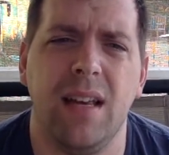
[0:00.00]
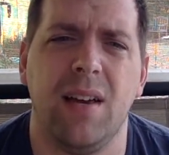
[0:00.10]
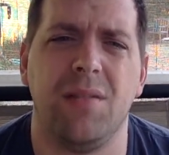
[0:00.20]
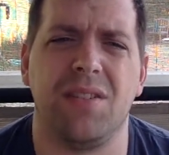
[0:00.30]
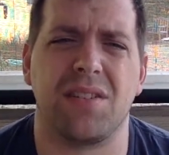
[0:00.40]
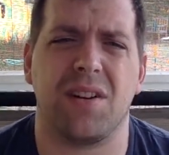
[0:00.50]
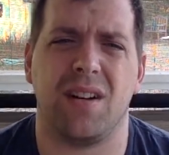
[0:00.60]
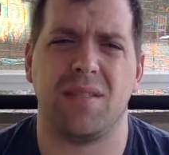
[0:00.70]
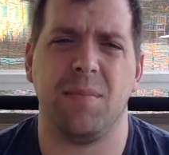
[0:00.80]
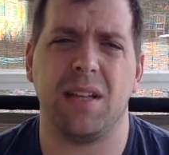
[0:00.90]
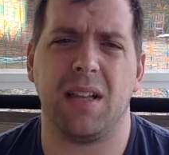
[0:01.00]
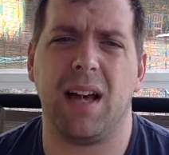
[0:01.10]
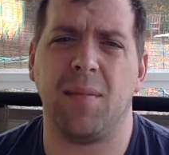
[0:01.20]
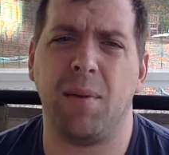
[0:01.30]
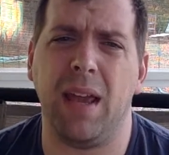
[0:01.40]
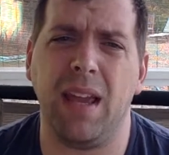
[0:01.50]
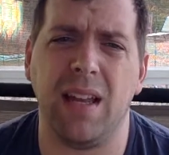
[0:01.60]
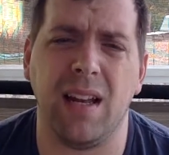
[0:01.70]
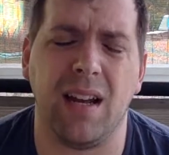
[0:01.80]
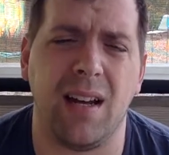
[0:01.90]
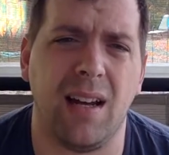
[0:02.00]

it was just causing me a lot of pain.